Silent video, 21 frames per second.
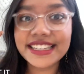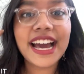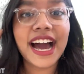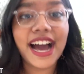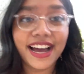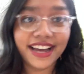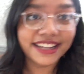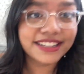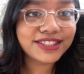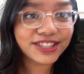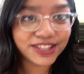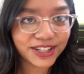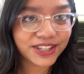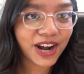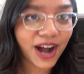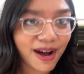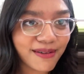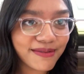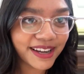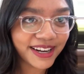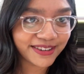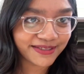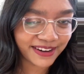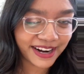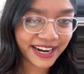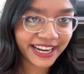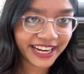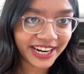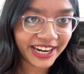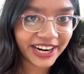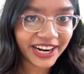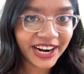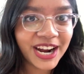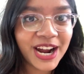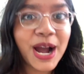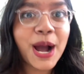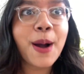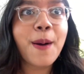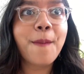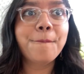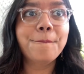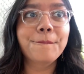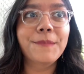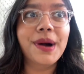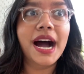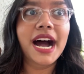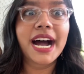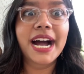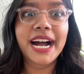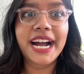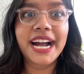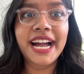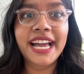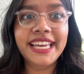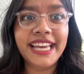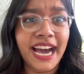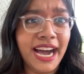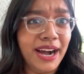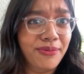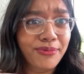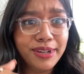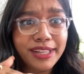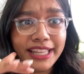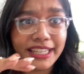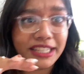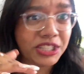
Yeah, insert comment right here. But yeah, we like